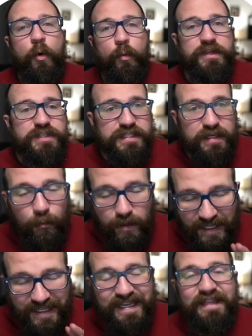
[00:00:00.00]
We just want
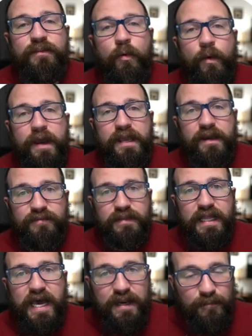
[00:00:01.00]
to get in the way of the
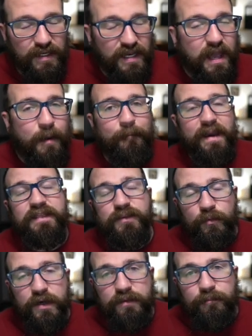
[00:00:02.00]
lineman, make the
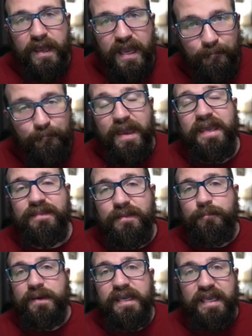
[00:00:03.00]
running back, make the
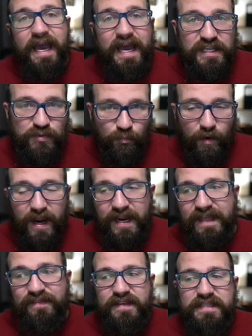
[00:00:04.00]
big guys
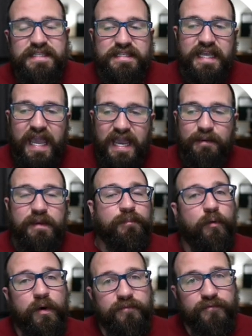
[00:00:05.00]
right. And this is the aiming
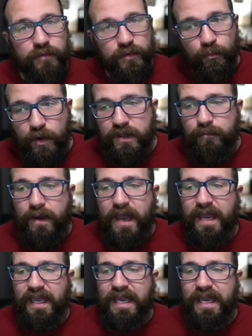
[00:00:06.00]
point for the running back.